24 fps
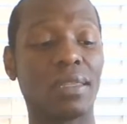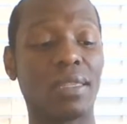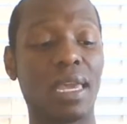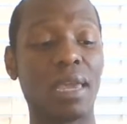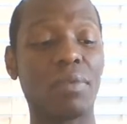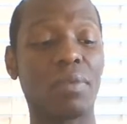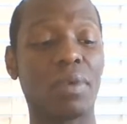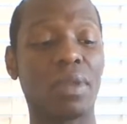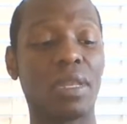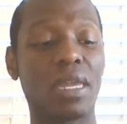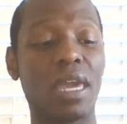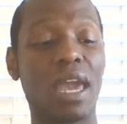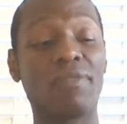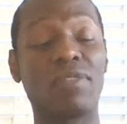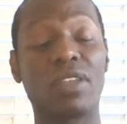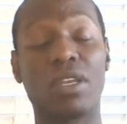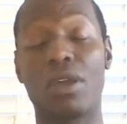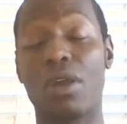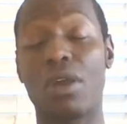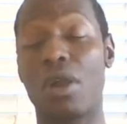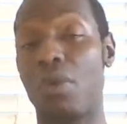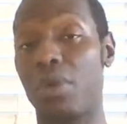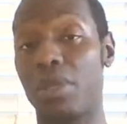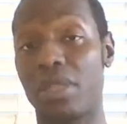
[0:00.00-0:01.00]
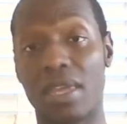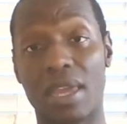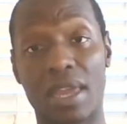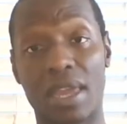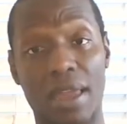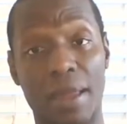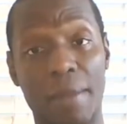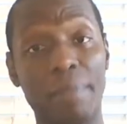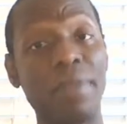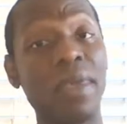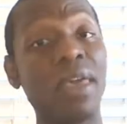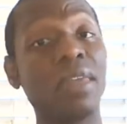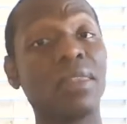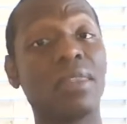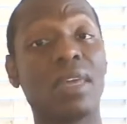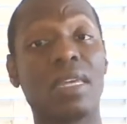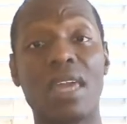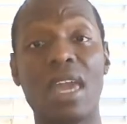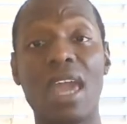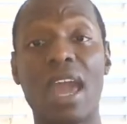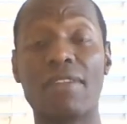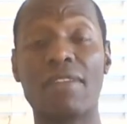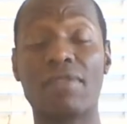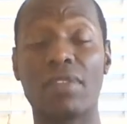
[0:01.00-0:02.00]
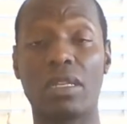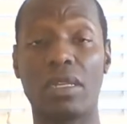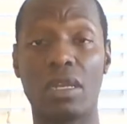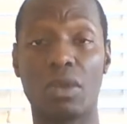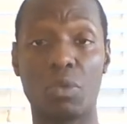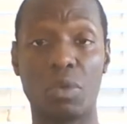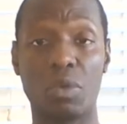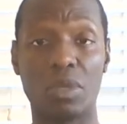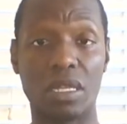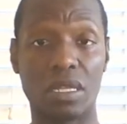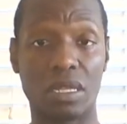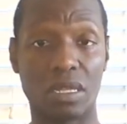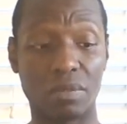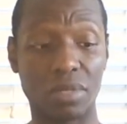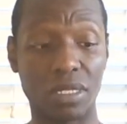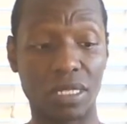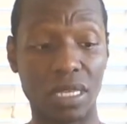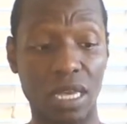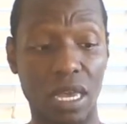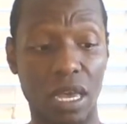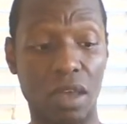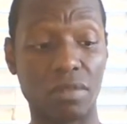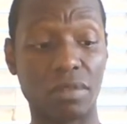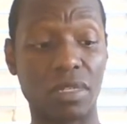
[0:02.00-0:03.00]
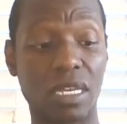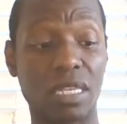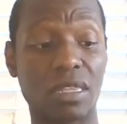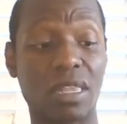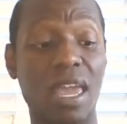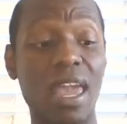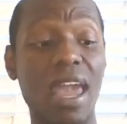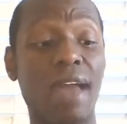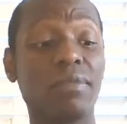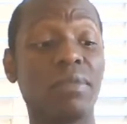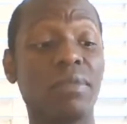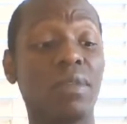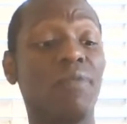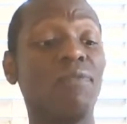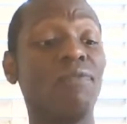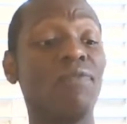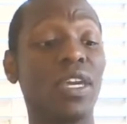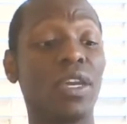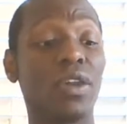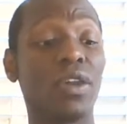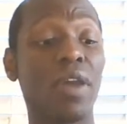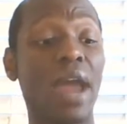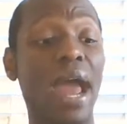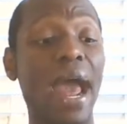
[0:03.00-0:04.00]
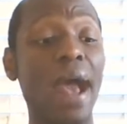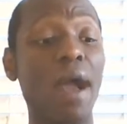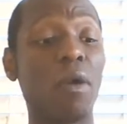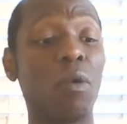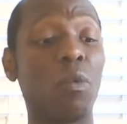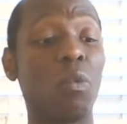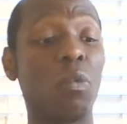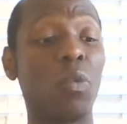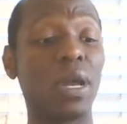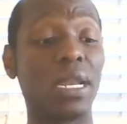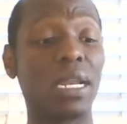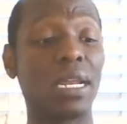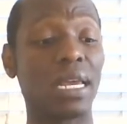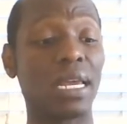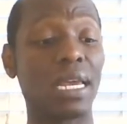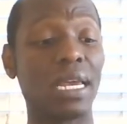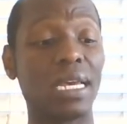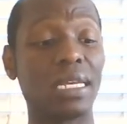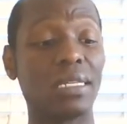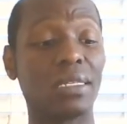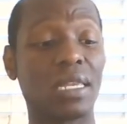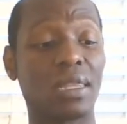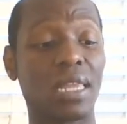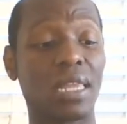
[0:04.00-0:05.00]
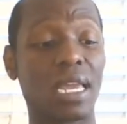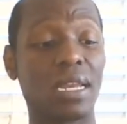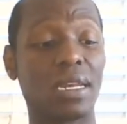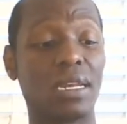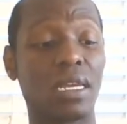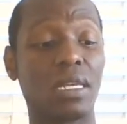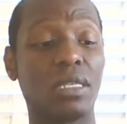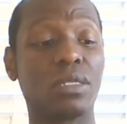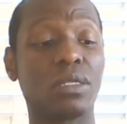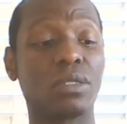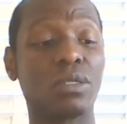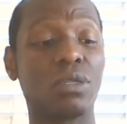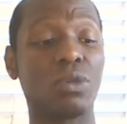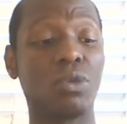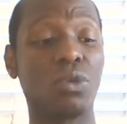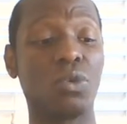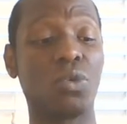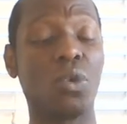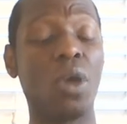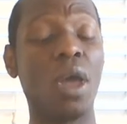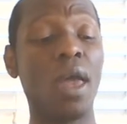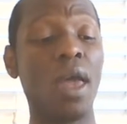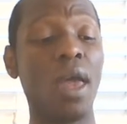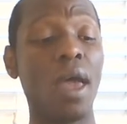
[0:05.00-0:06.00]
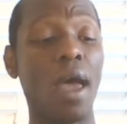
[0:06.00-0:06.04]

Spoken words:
they really have to go within, that they have to look within themselves, that they have to figure out what it is that they need to